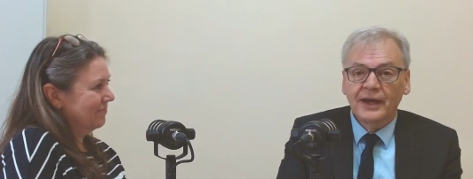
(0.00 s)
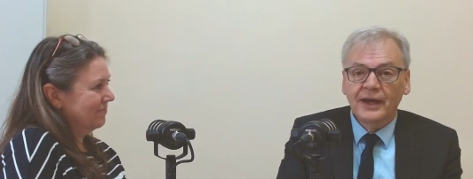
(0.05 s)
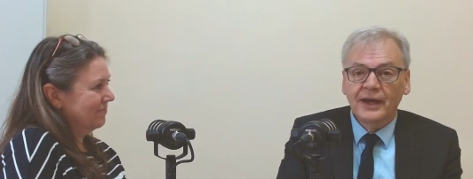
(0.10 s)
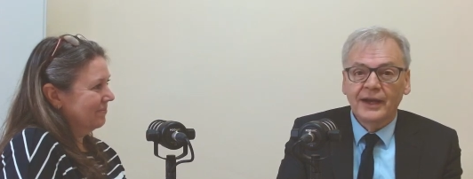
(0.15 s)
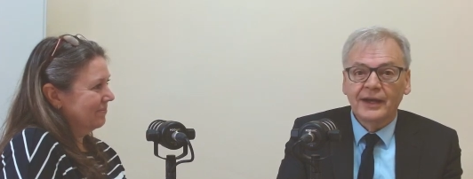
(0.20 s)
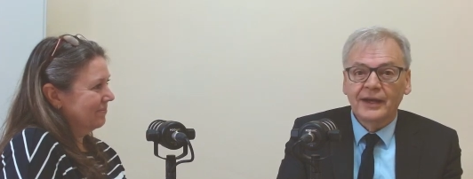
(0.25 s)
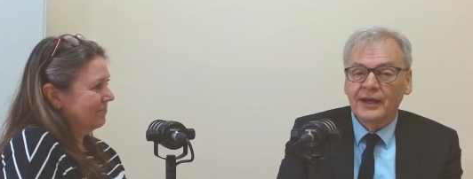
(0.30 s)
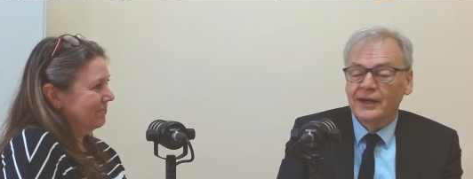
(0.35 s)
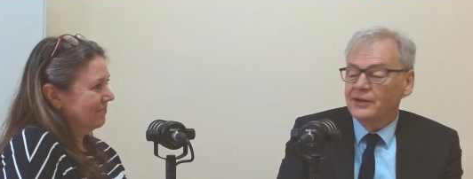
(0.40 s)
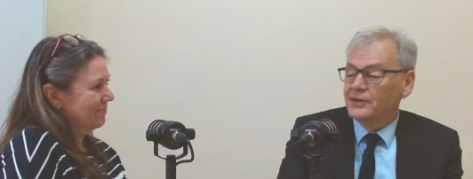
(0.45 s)

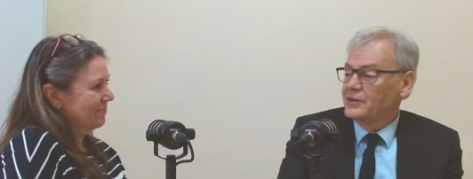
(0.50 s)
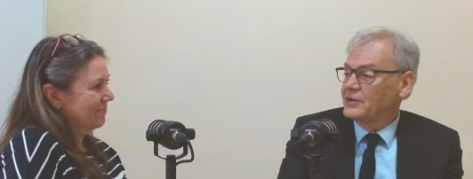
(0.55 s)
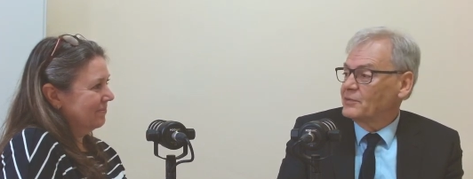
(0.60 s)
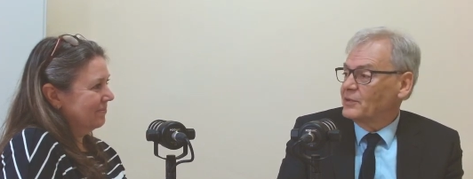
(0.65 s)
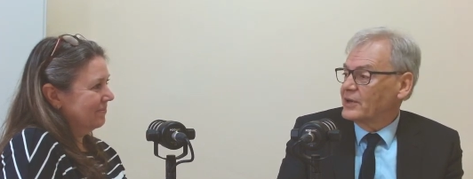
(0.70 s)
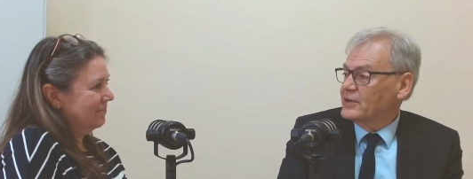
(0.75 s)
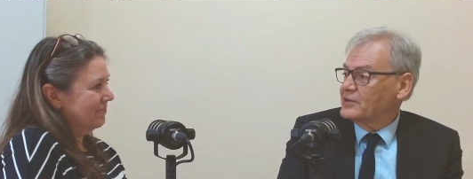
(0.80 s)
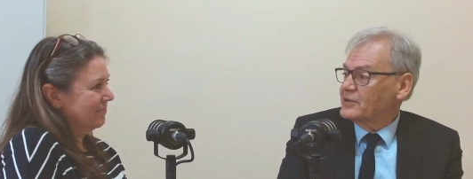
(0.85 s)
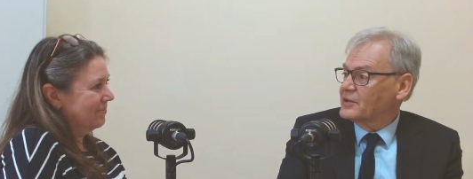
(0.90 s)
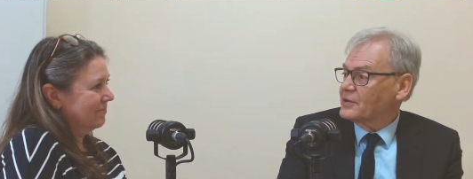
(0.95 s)
Speaker 1: uh, and you
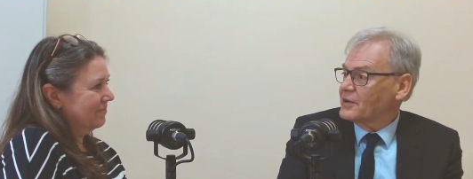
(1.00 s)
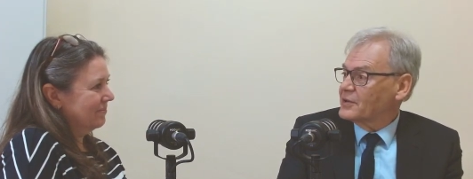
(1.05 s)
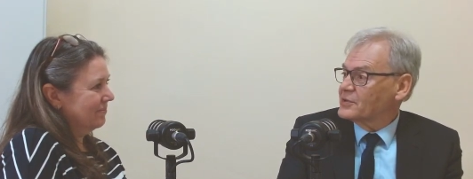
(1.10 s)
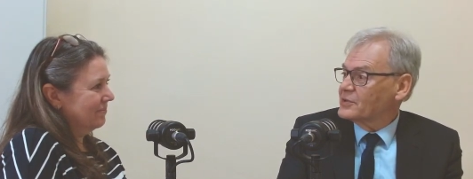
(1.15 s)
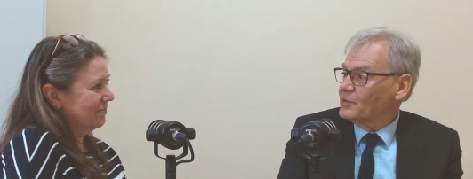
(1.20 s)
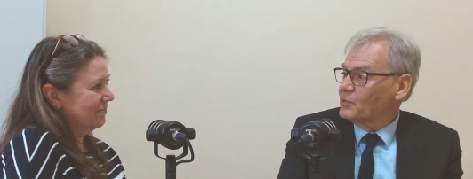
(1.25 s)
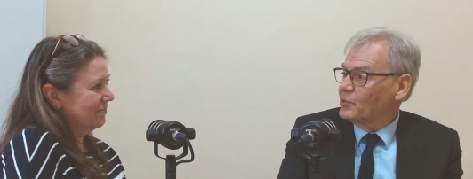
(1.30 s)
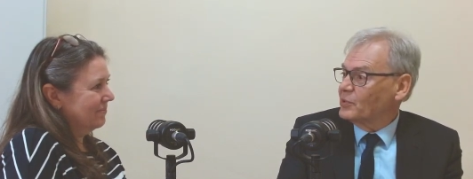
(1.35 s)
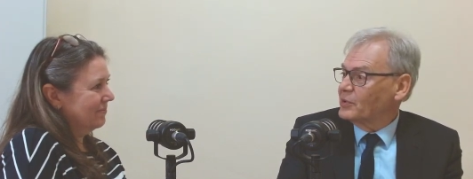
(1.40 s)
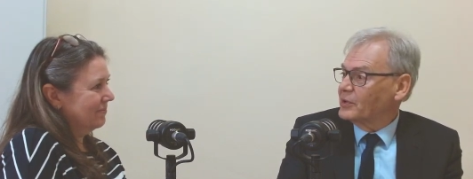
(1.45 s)
once you cross
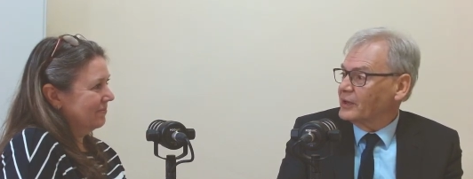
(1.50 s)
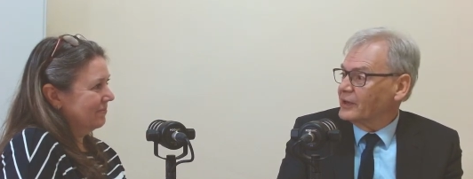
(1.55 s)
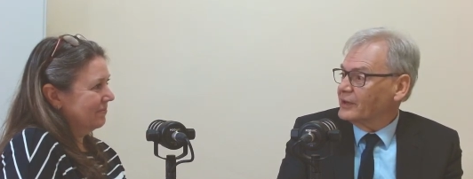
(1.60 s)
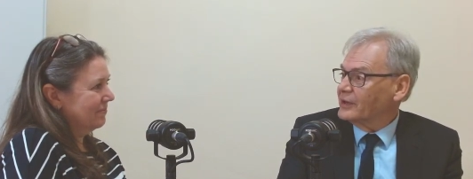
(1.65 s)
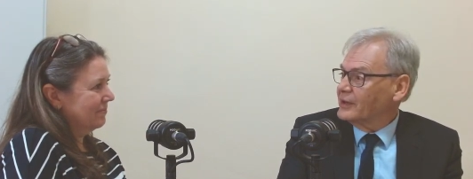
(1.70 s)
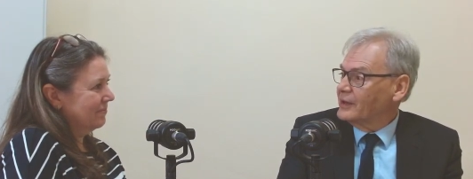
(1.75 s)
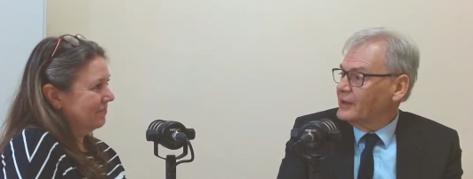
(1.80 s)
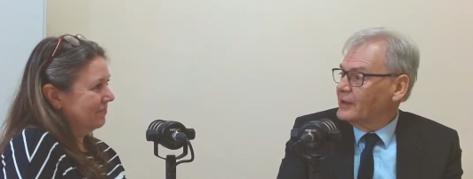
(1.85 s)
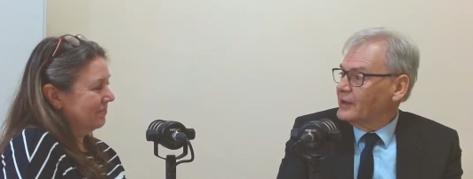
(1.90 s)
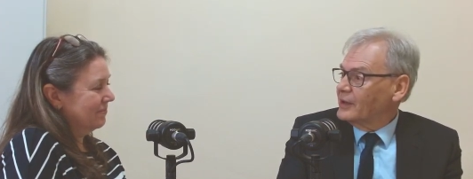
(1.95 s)
the border,
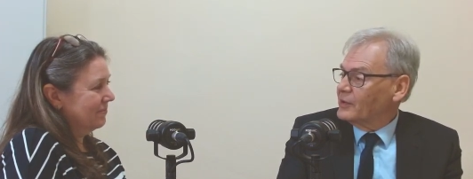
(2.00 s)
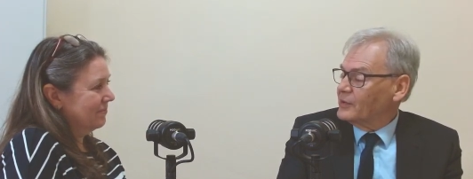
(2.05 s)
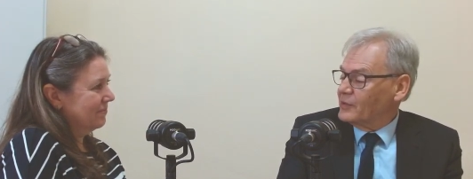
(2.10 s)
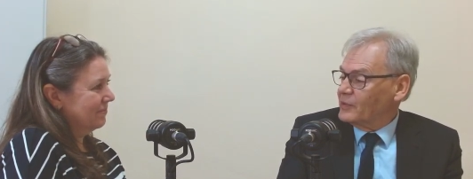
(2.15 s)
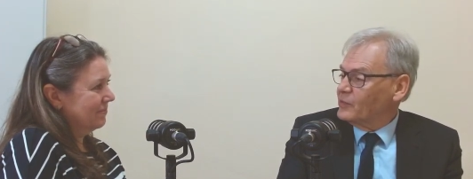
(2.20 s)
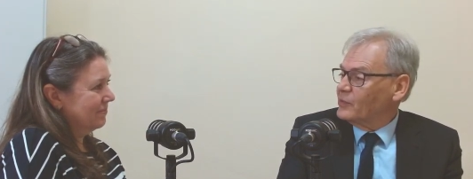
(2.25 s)
uh,